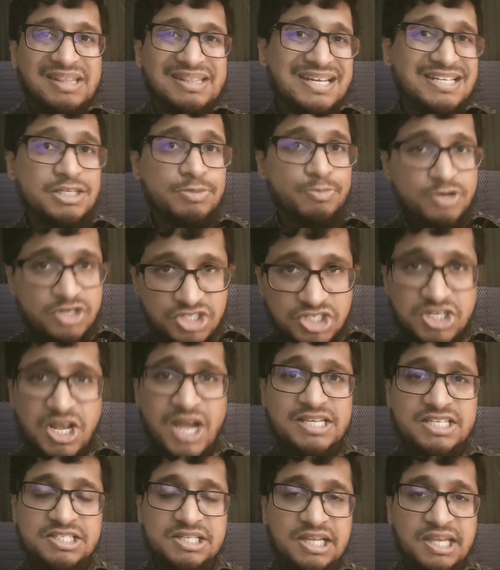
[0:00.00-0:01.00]
And that is
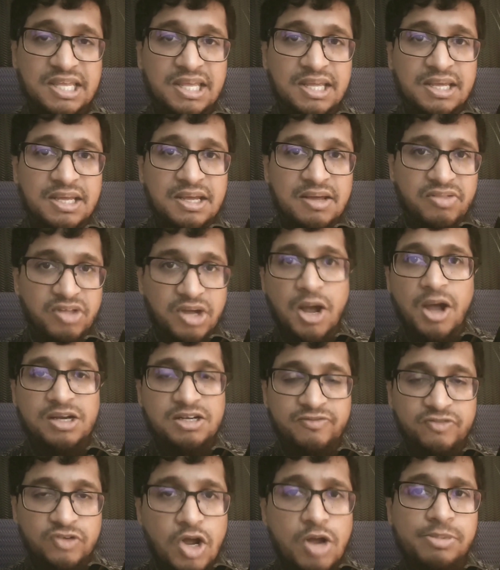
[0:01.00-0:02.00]
precisely the
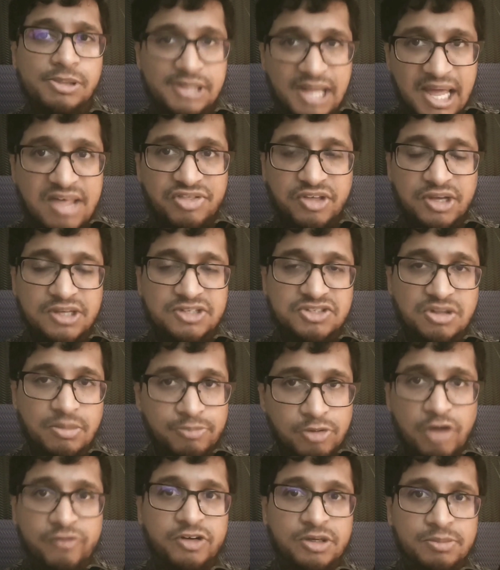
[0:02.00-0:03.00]
kind of noble ethics
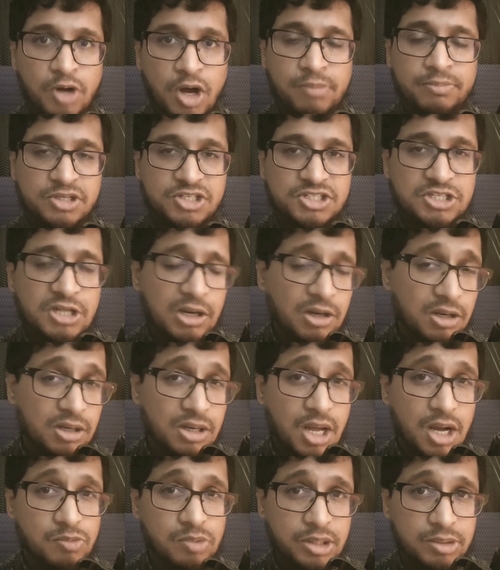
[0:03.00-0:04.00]
the Prophet Muhammad
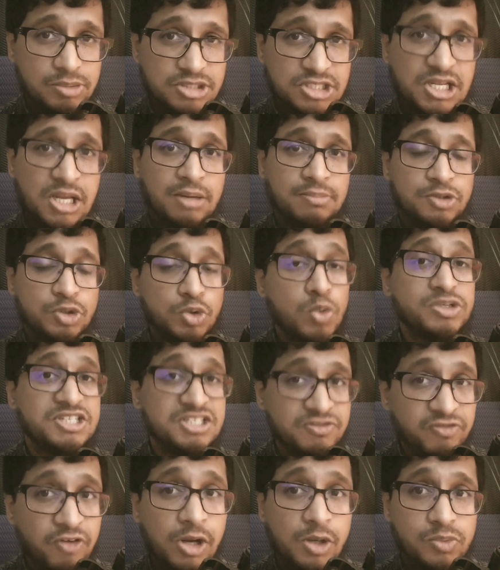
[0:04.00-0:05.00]
sallallahu alaihi wasallam
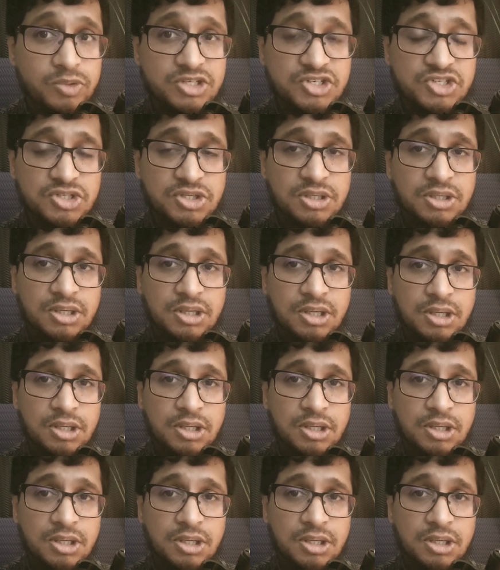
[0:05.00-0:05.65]
taught his followers.